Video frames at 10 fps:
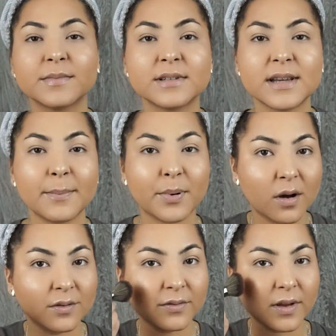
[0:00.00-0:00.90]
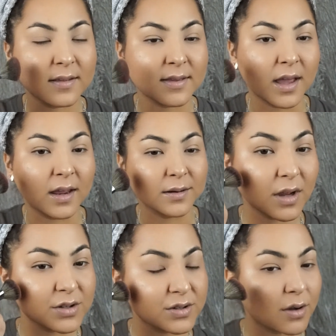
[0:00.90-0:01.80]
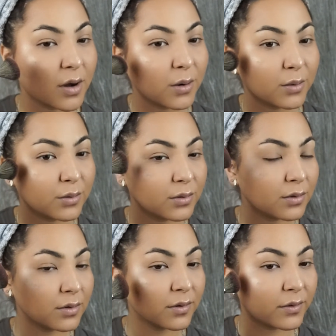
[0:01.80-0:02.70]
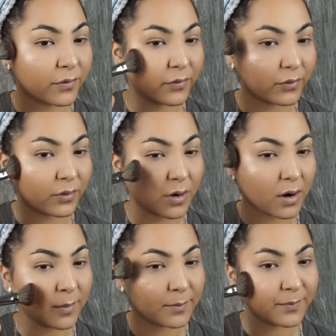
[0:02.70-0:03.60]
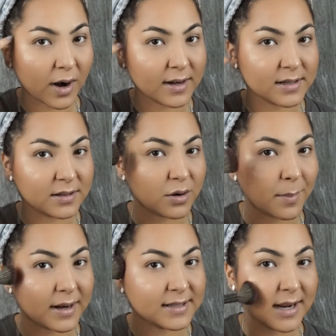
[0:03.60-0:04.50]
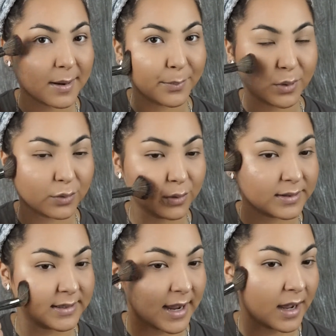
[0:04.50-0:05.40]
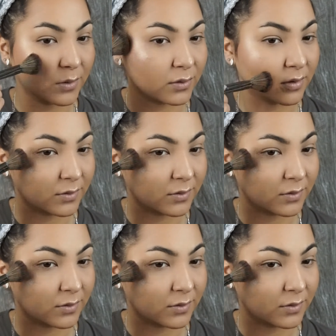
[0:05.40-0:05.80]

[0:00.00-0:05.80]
tap off, and then I just go from right under my temple down.